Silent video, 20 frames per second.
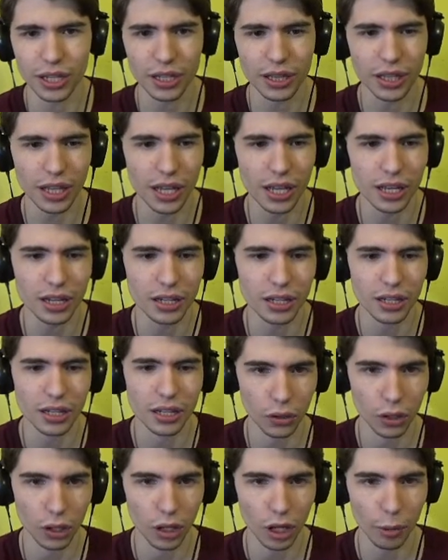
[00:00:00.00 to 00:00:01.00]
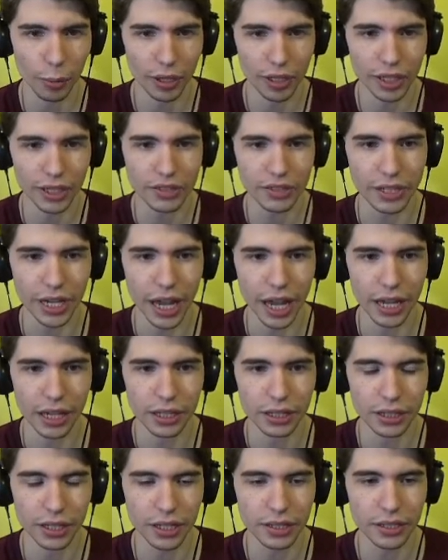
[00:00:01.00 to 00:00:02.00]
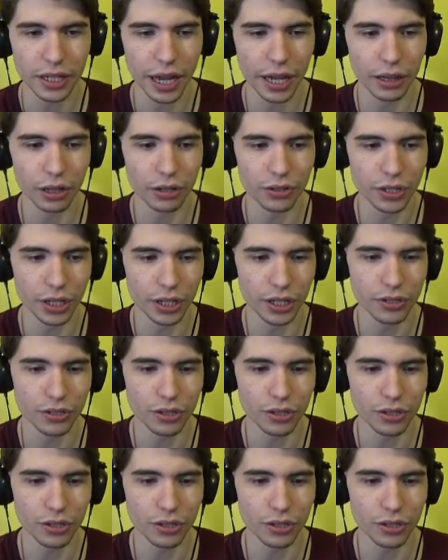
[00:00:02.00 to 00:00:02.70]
like that. How about this guy? This guy looks like